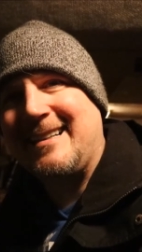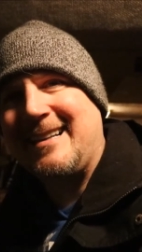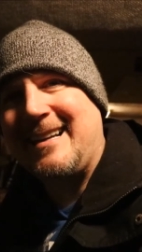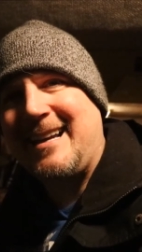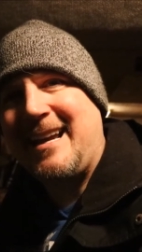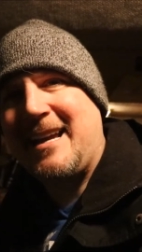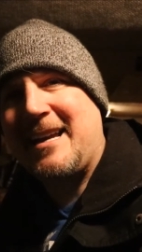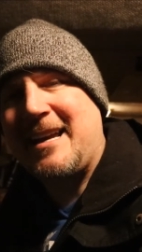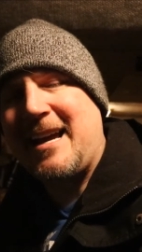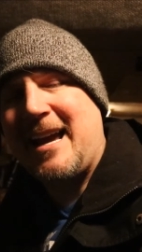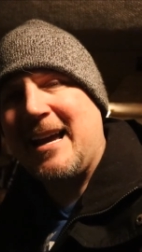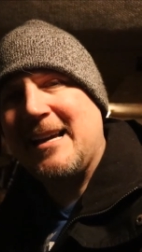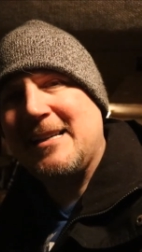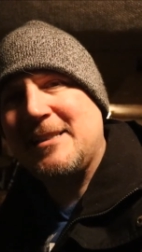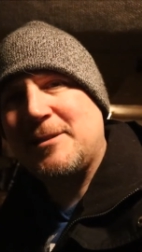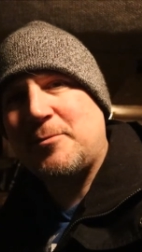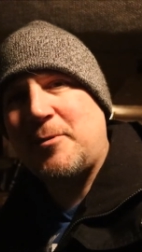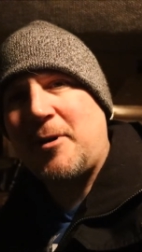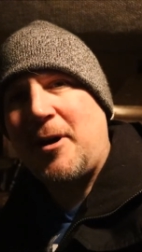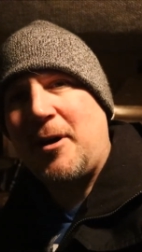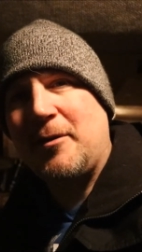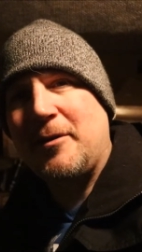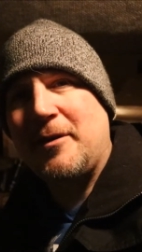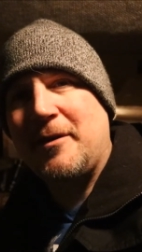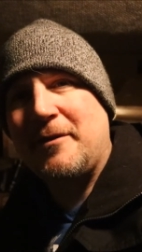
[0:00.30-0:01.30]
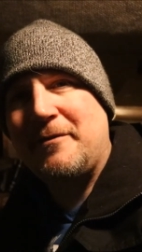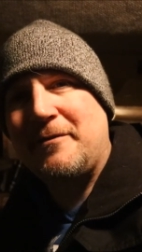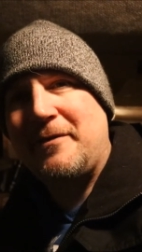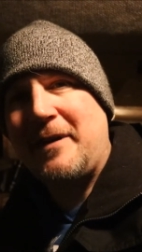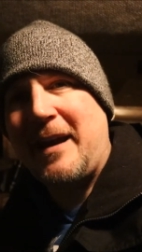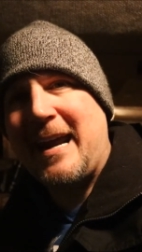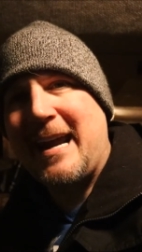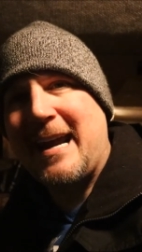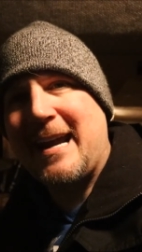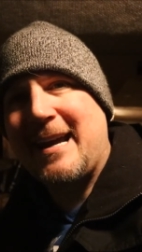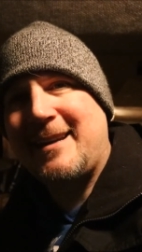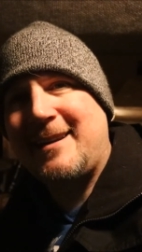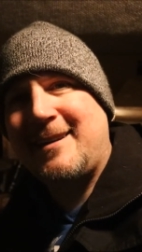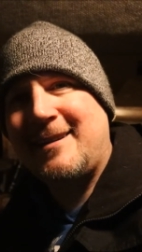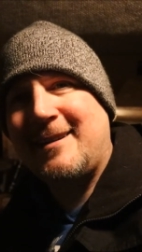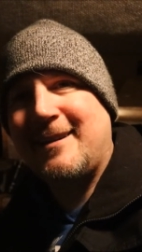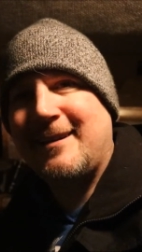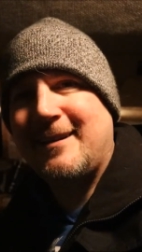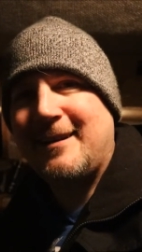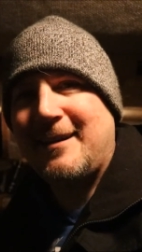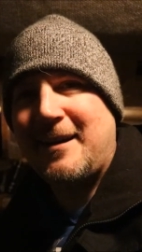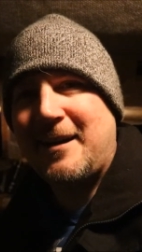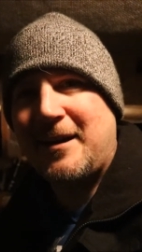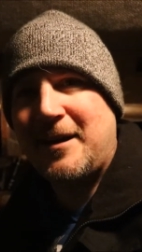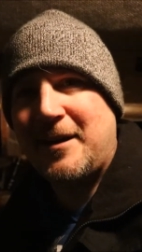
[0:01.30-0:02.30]
Hey guys, we're out in the van.
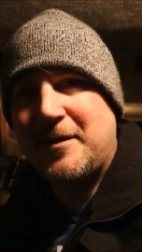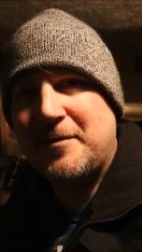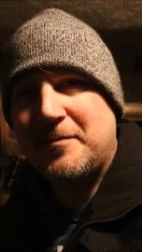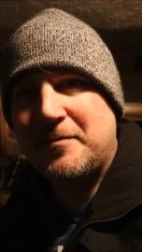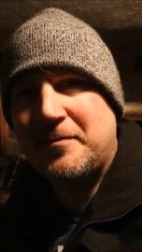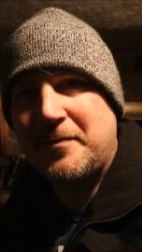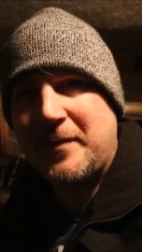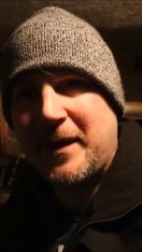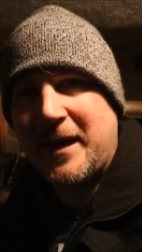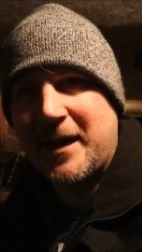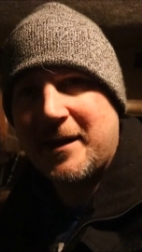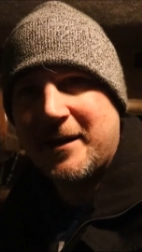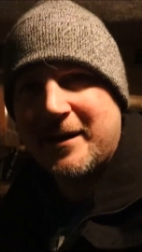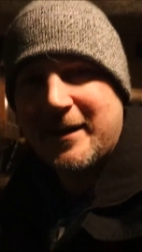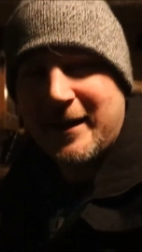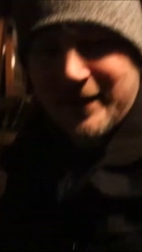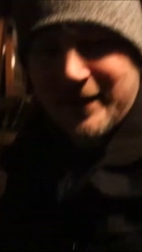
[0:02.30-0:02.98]
Me and